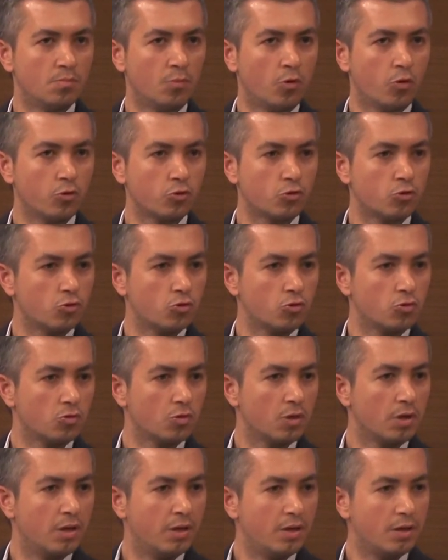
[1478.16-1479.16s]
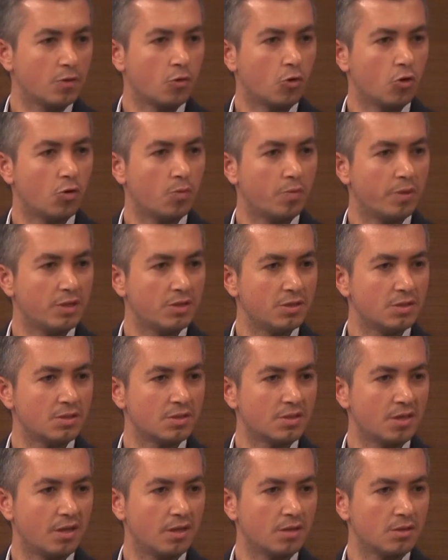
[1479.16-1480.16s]
Both
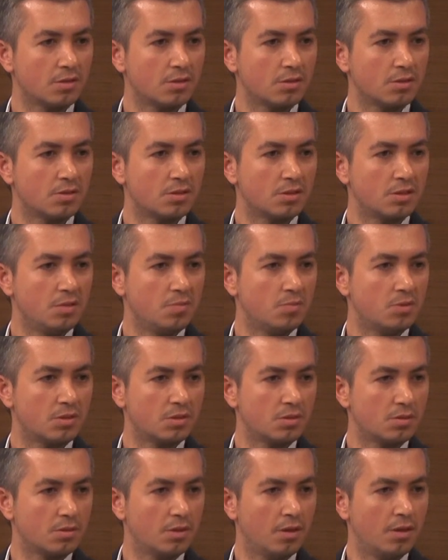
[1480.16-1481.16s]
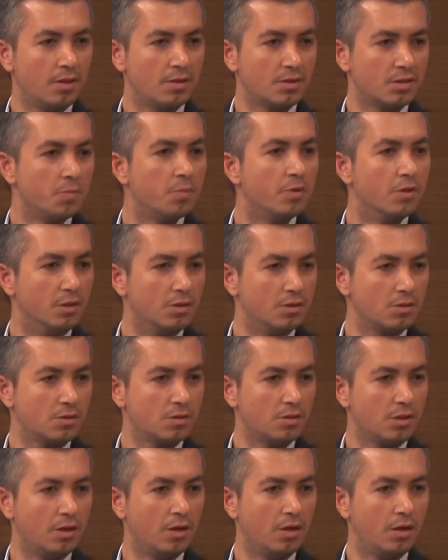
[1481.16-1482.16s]
collaborations are seems similar.
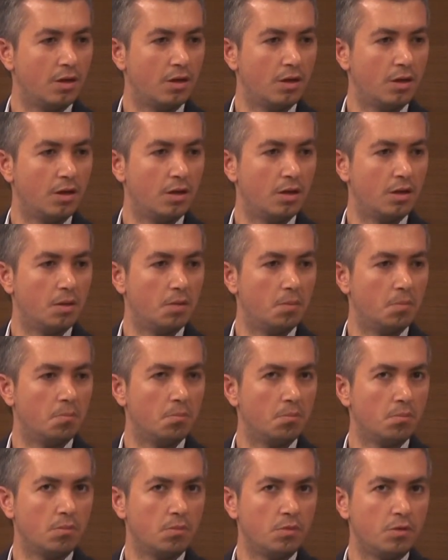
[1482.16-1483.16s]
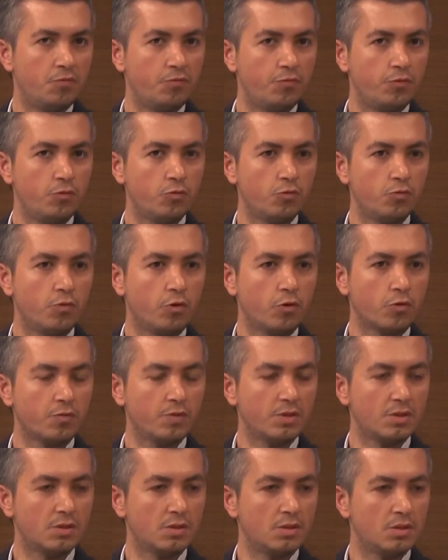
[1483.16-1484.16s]
If you work
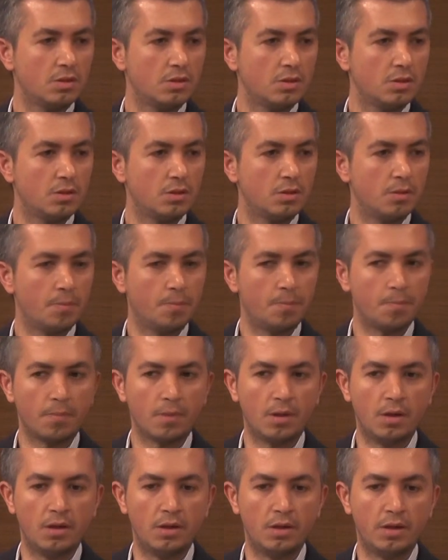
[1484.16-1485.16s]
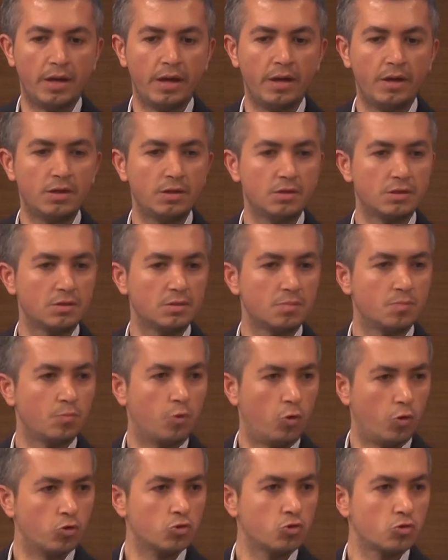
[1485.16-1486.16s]
with the
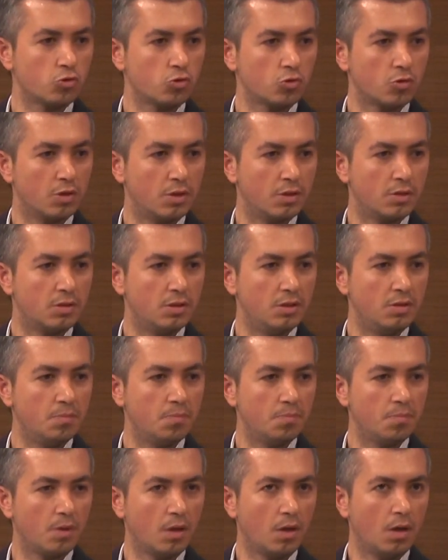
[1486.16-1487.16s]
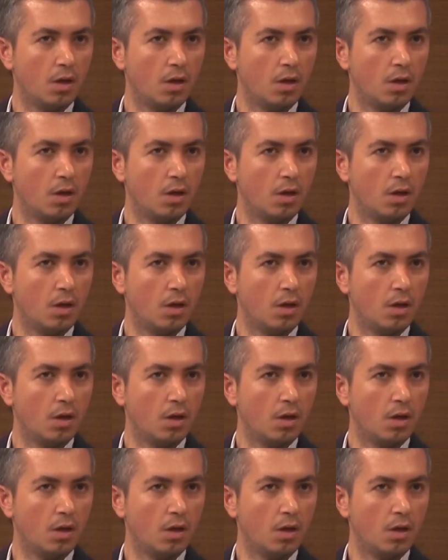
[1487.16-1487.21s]
airport team,